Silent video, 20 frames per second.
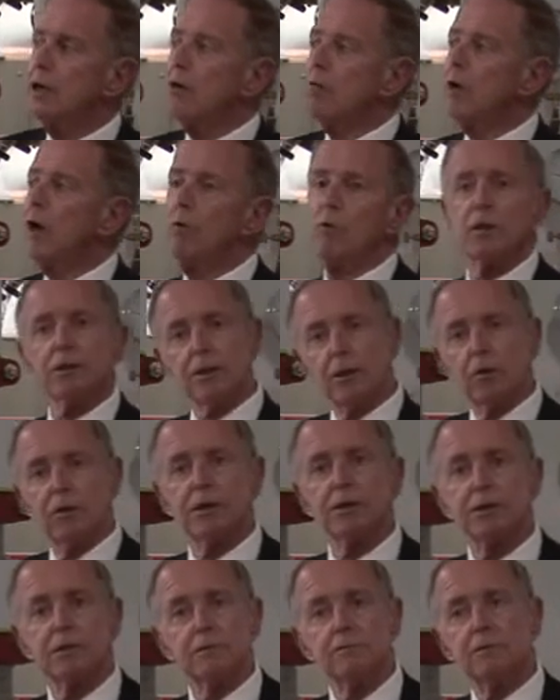what we'll do
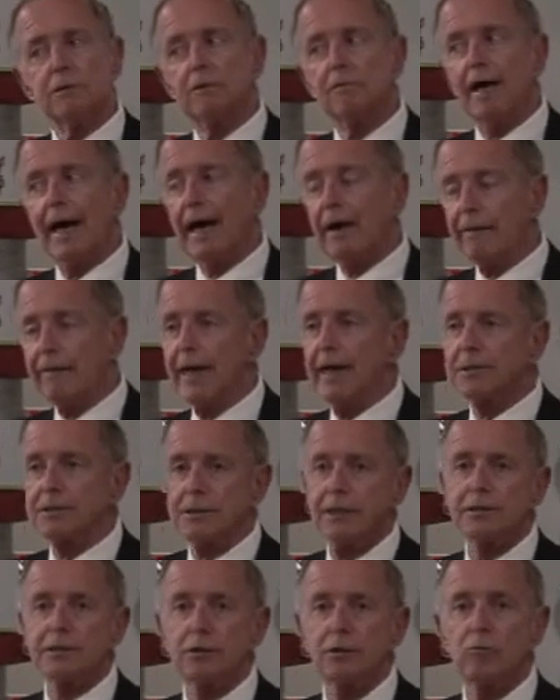is, out of that
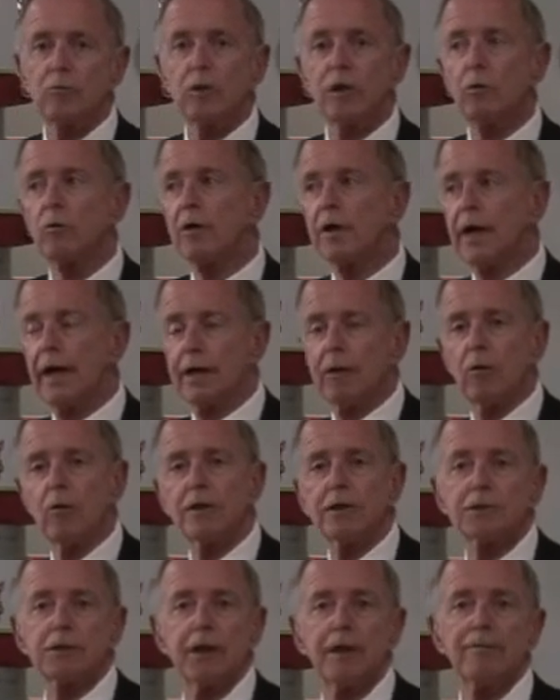cistern, we will not
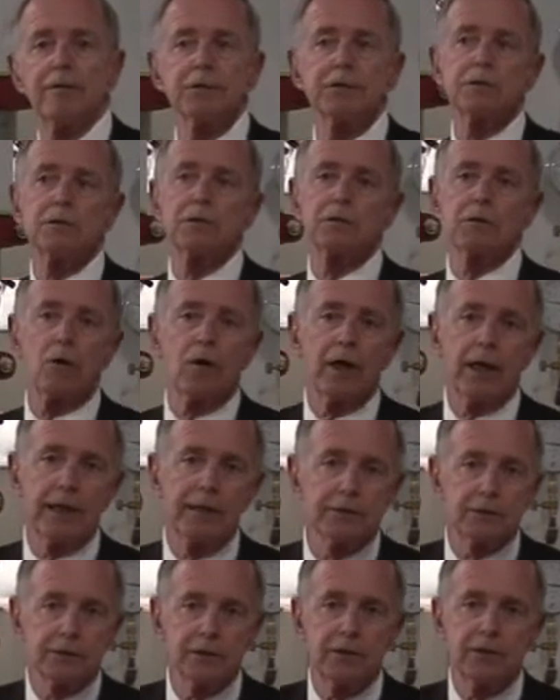only service the
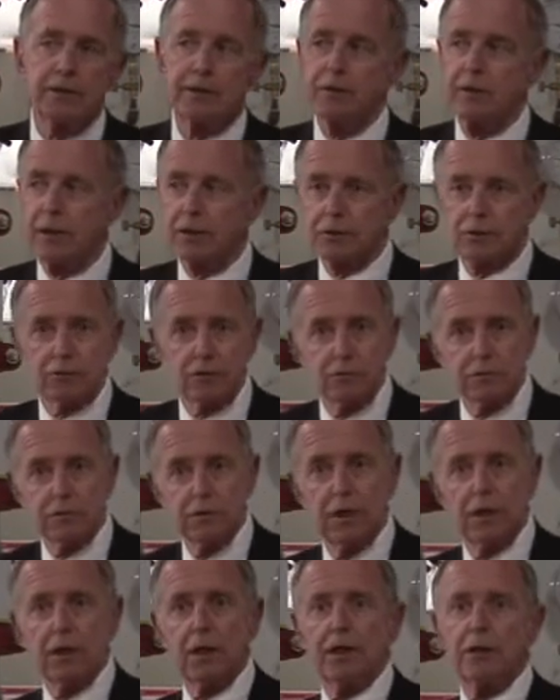toilets and the industrial
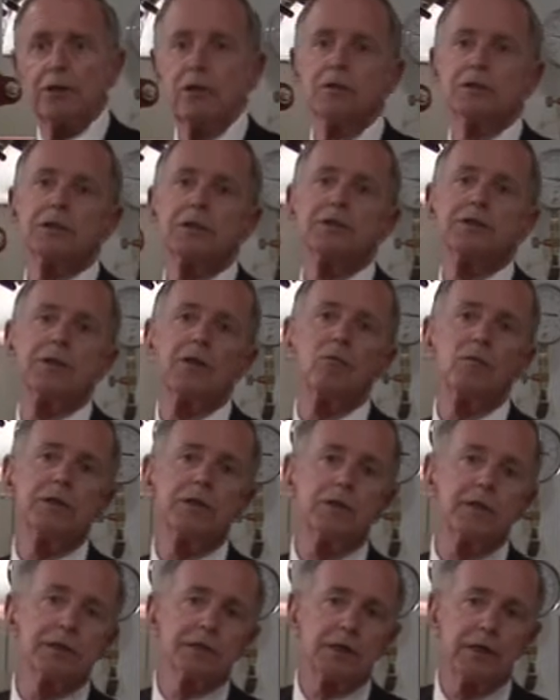uses that we
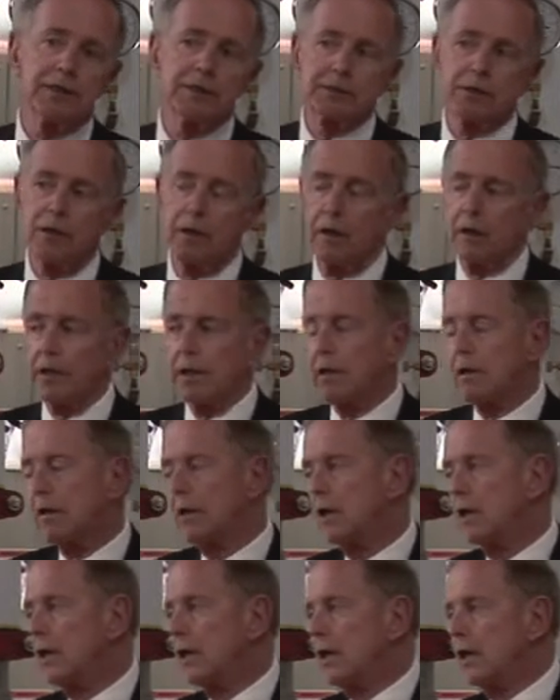discussed earlier,
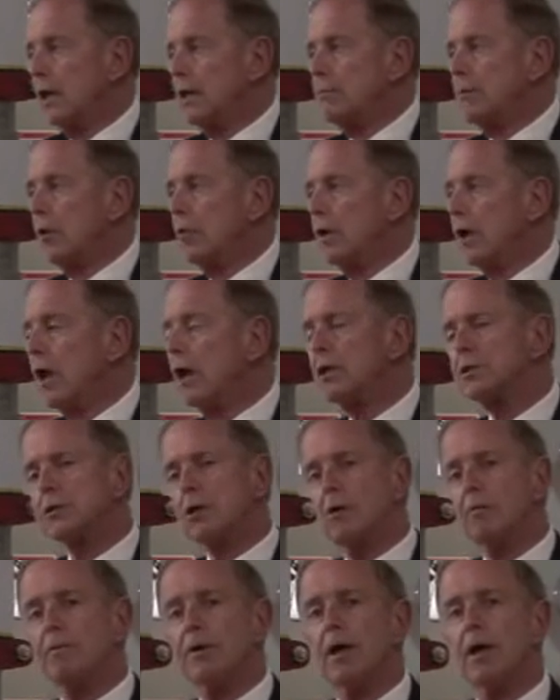but we'll
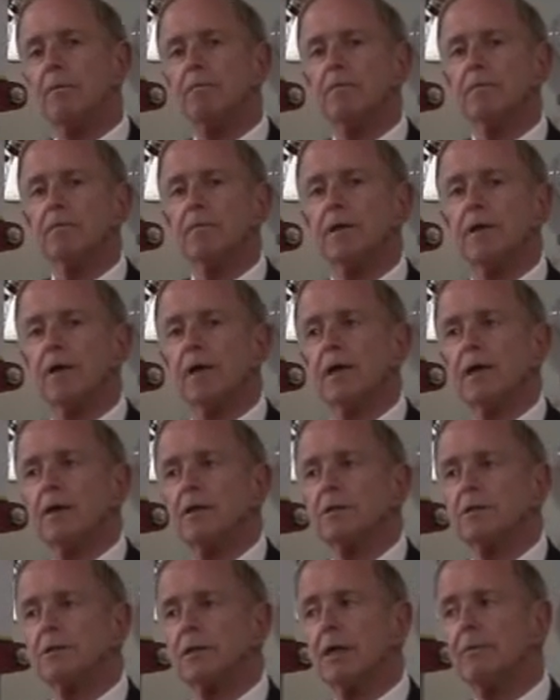also pump
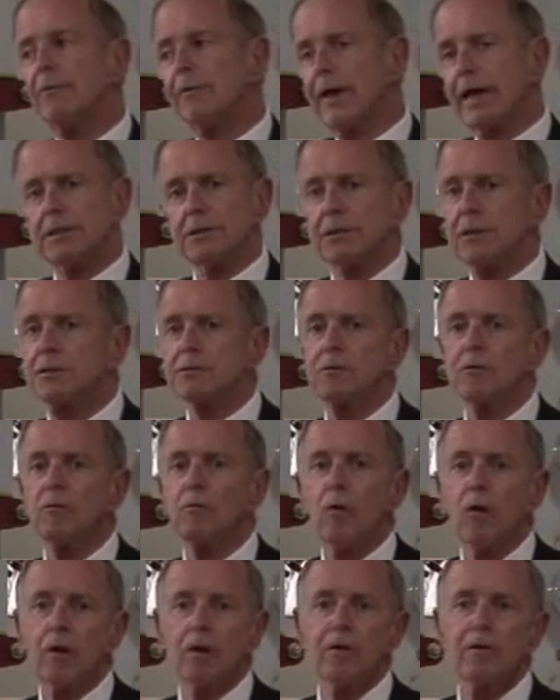some of that cistern
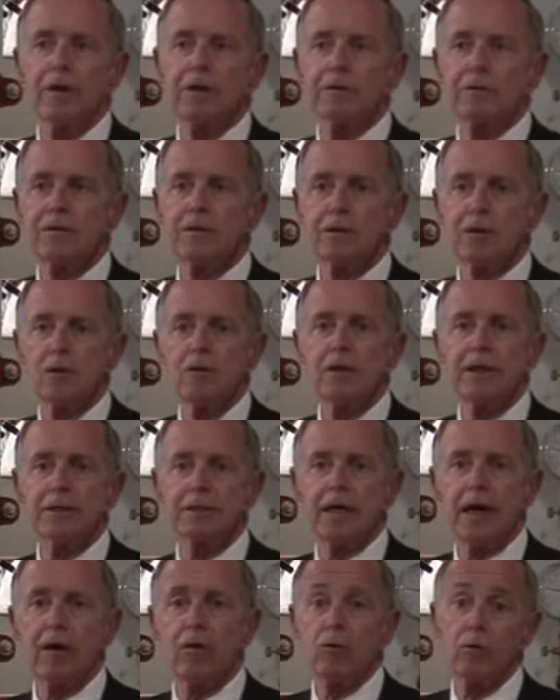water into the cooling
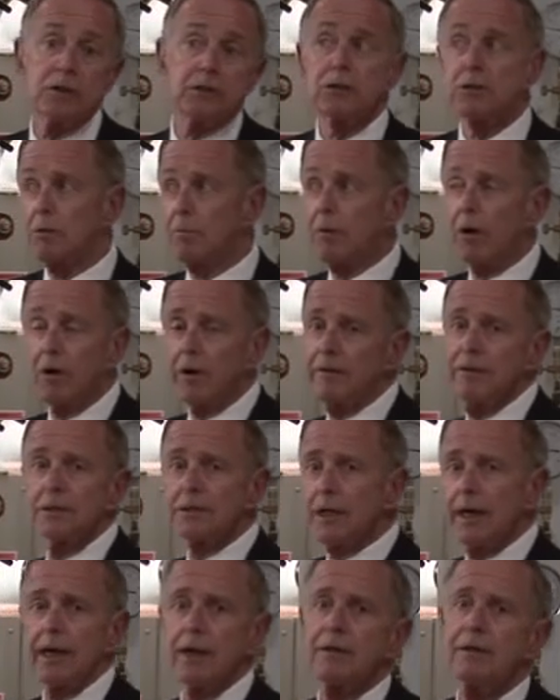tower, which is a part of
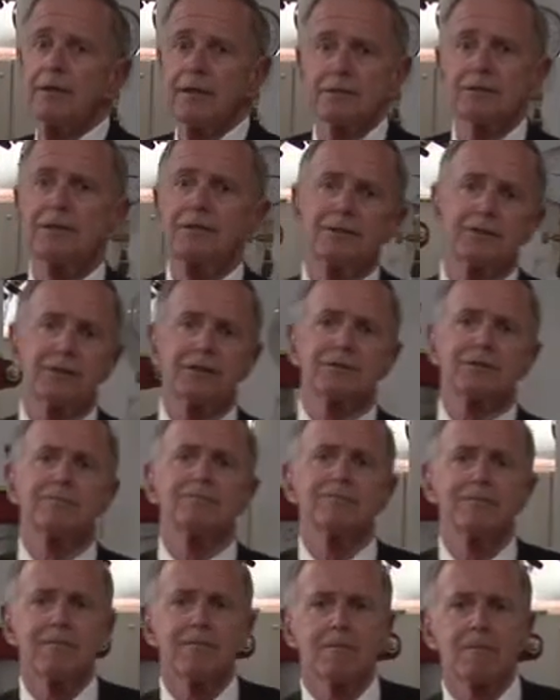this air conditioning system.
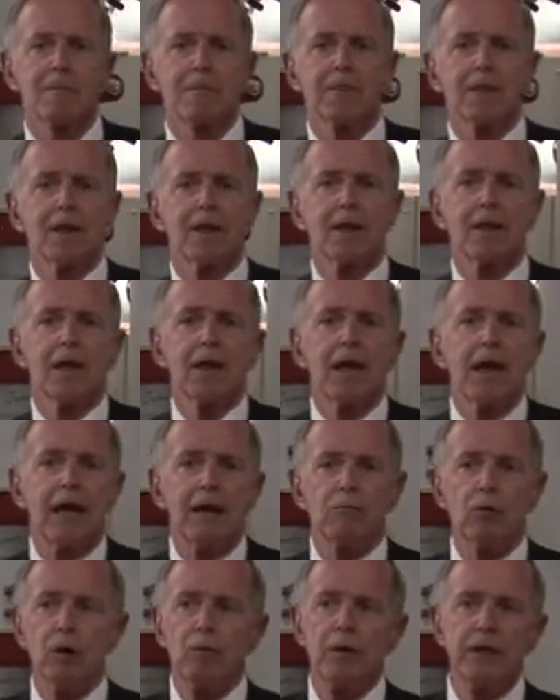
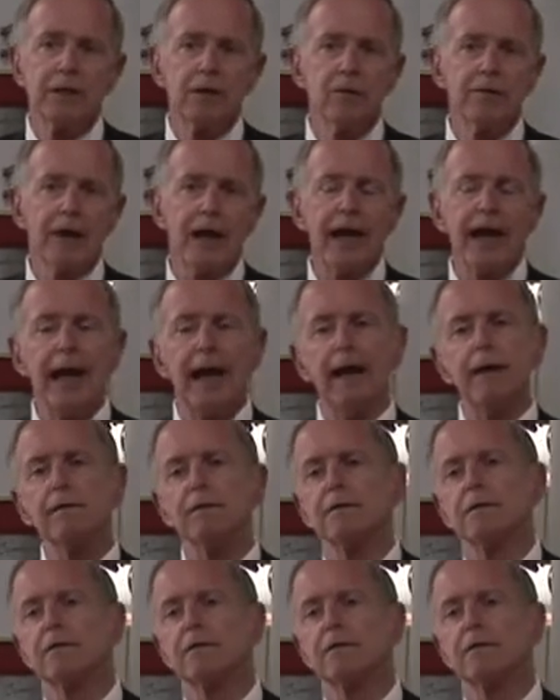And when we do that,